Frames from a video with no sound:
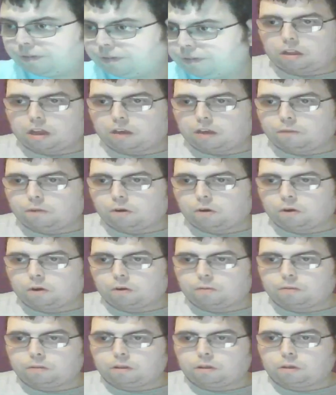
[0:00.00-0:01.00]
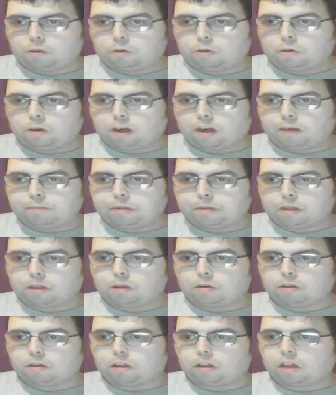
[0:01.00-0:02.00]
and welcome to
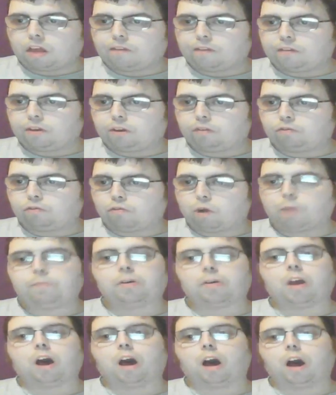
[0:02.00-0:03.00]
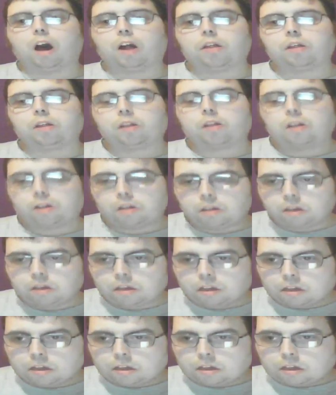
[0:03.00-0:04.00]
episode 7 of Tropecast.
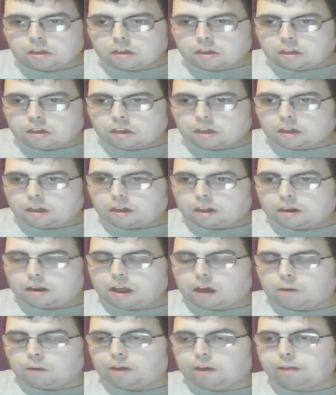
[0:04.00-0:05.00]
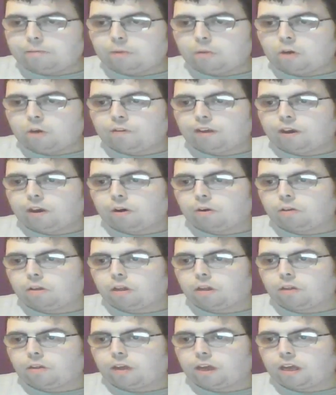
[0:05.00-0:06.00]
Now we're moving on
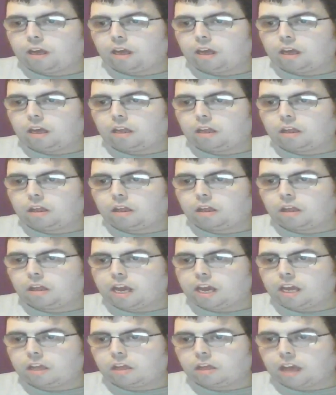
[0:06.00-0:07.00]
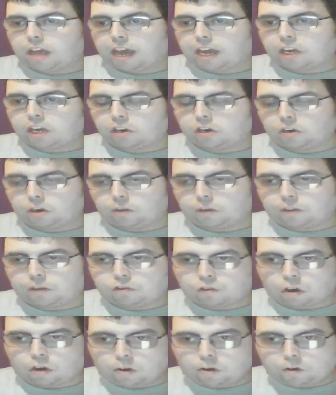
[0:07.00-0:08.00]
to the C section of the
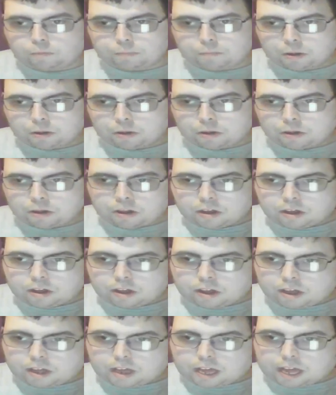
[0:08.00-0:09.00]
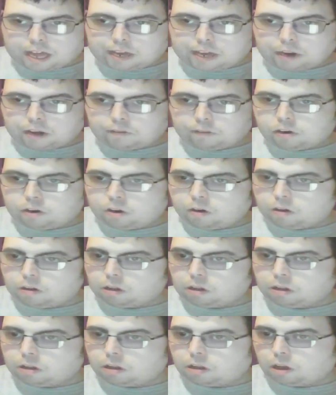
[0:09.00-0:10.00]
trope, and I've
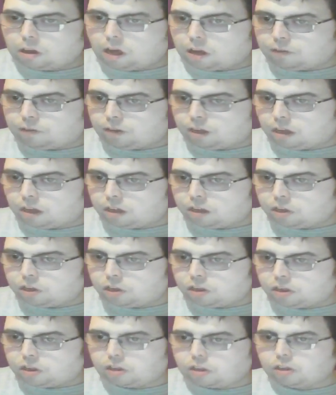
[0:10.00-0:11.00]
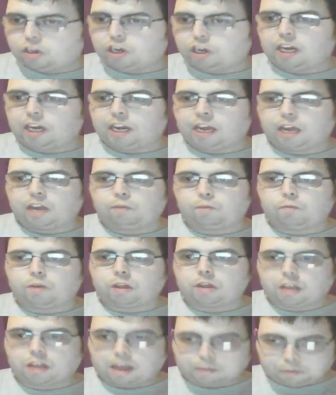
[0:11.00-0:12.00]
chosen to cover chilly
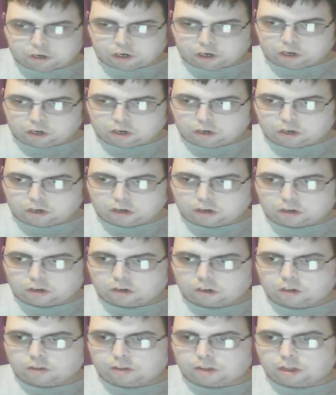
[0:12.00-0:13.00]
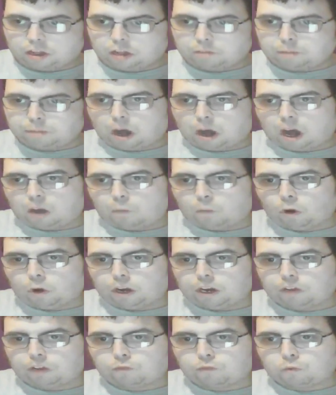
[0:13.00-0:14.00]
reception. This is part 1
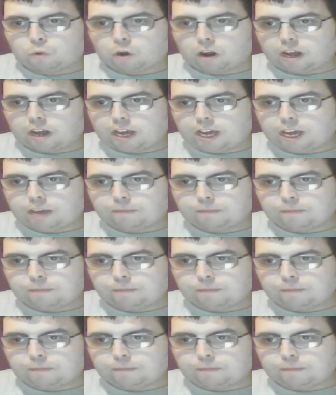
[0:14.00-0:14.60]
of 3,